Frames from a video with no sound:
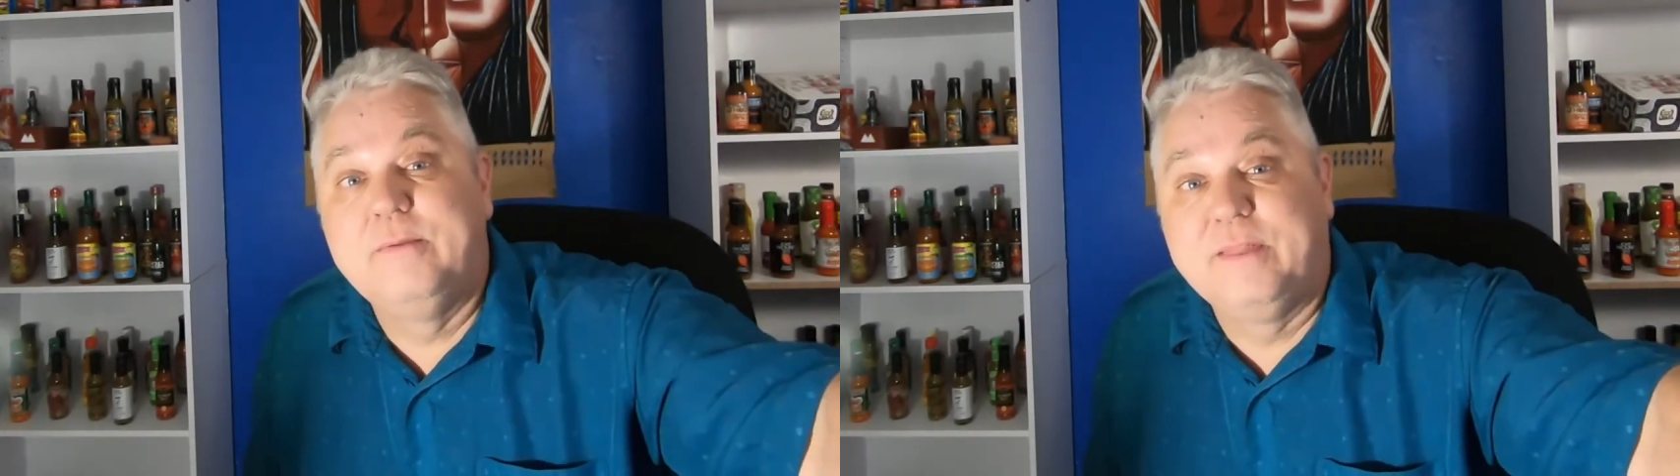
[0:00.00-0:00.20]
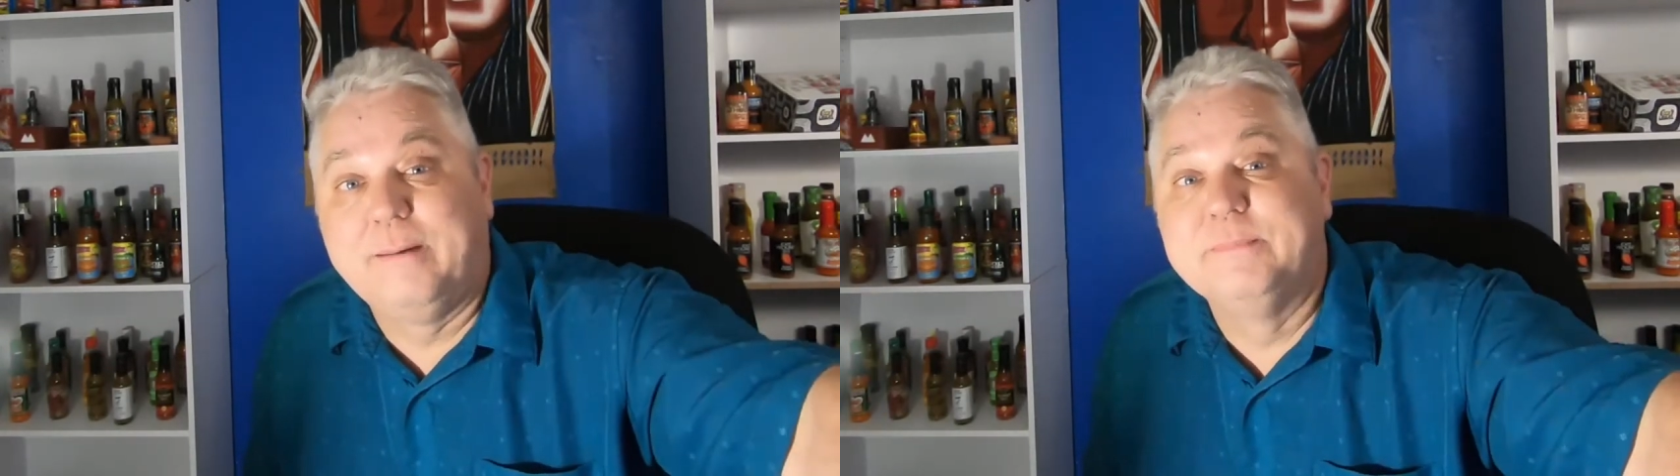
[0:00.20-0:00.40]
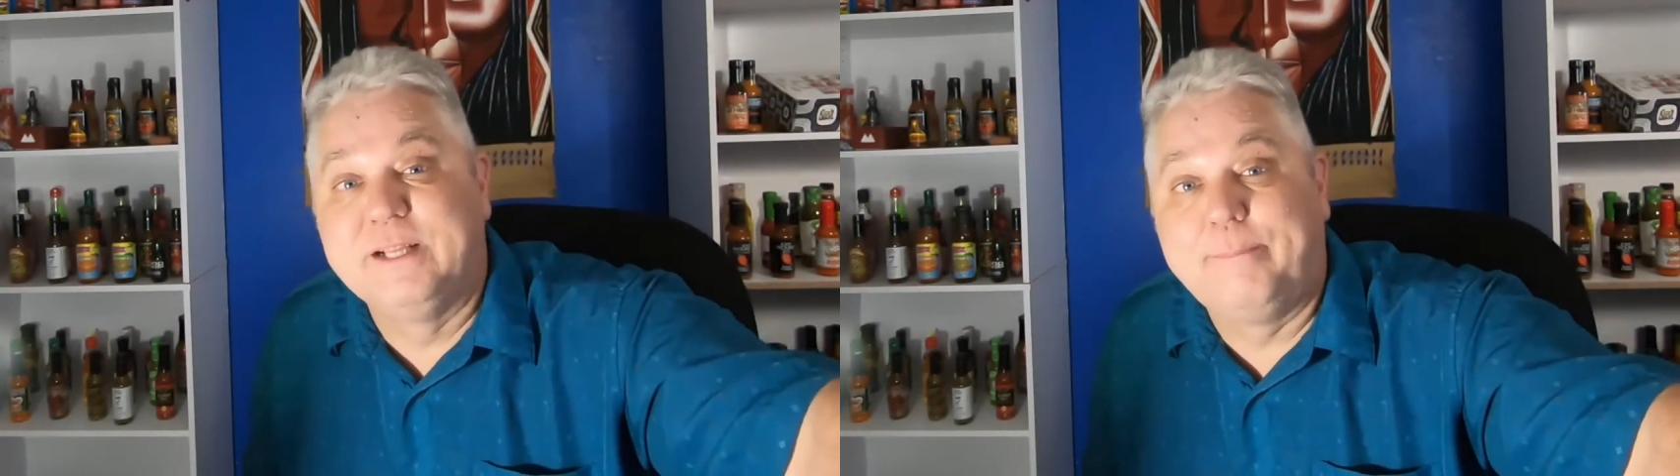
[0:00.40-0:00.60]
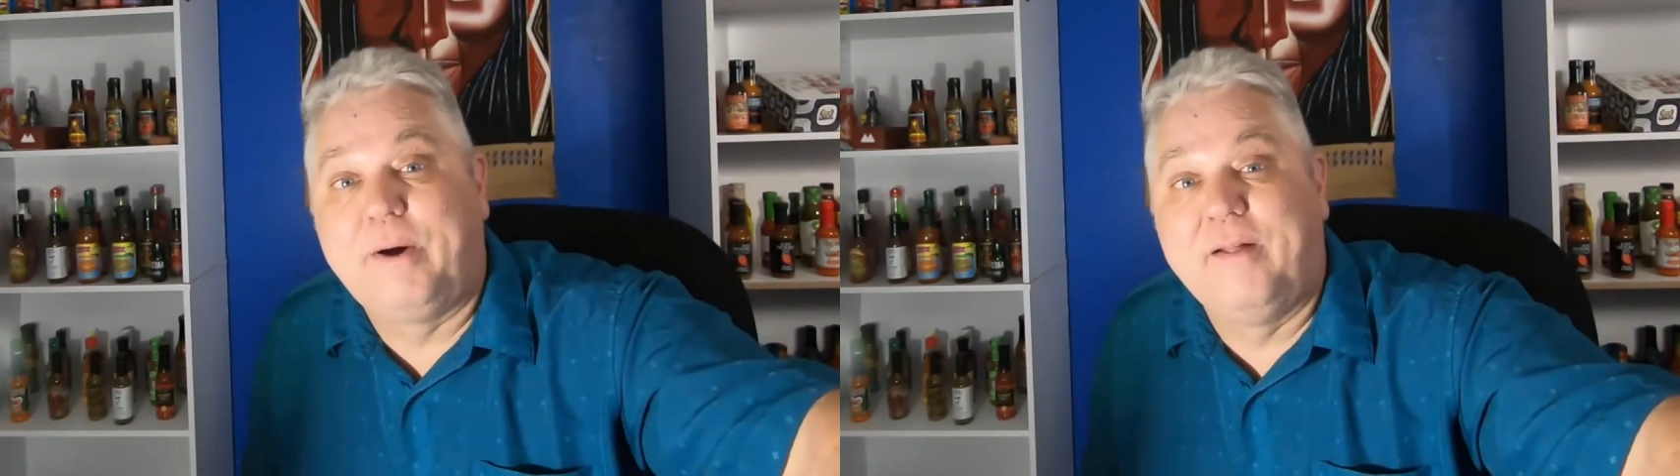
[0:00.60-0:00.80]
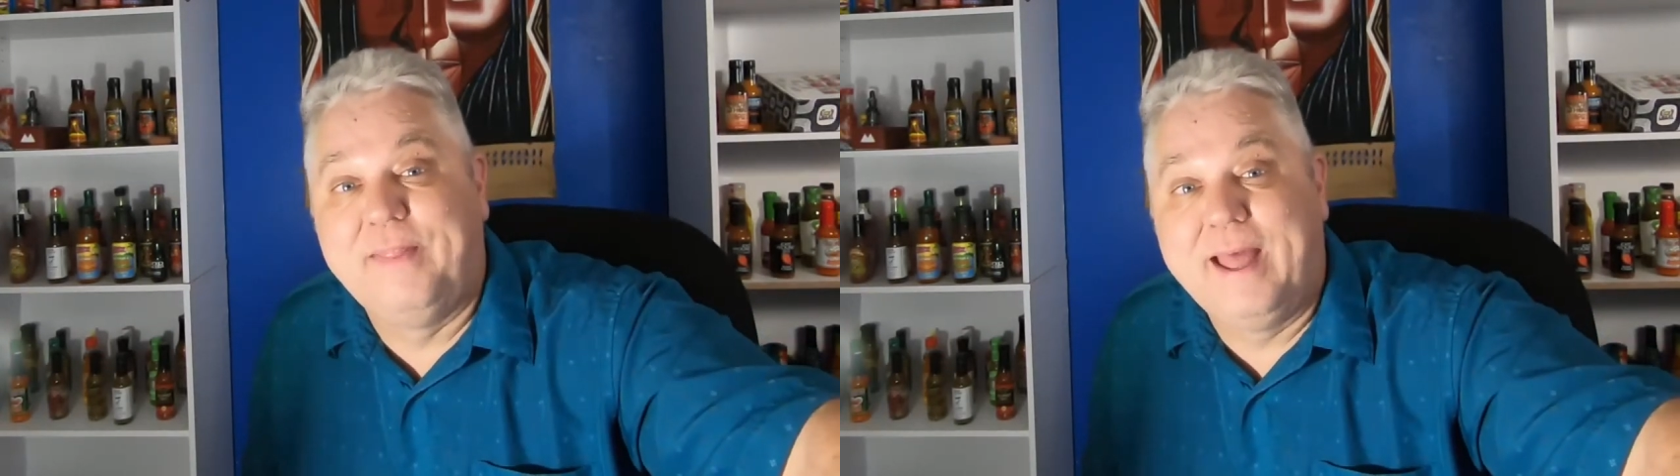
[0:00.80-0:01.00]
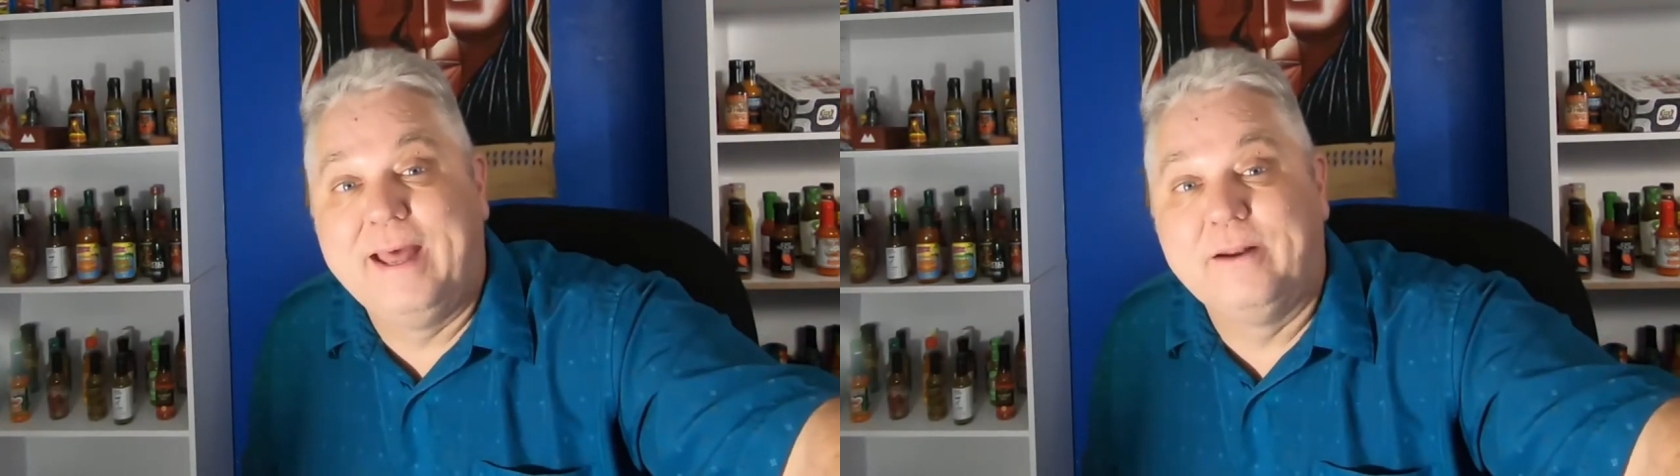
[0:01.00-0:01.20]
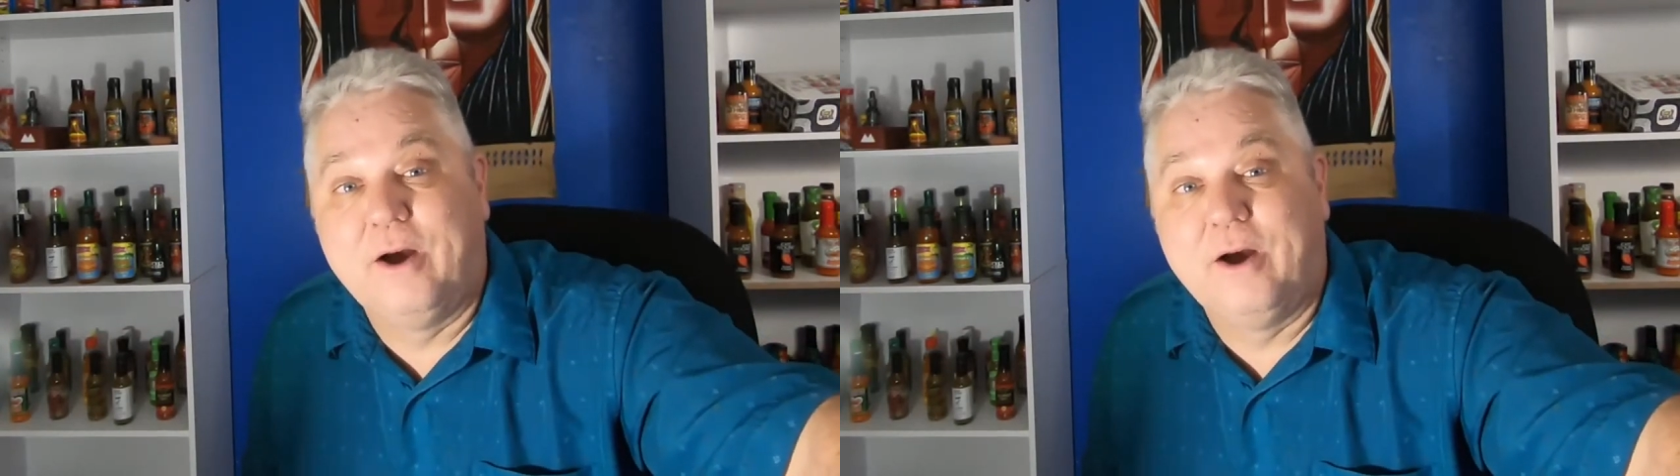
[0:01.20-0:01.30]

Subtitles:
thumbs up on that.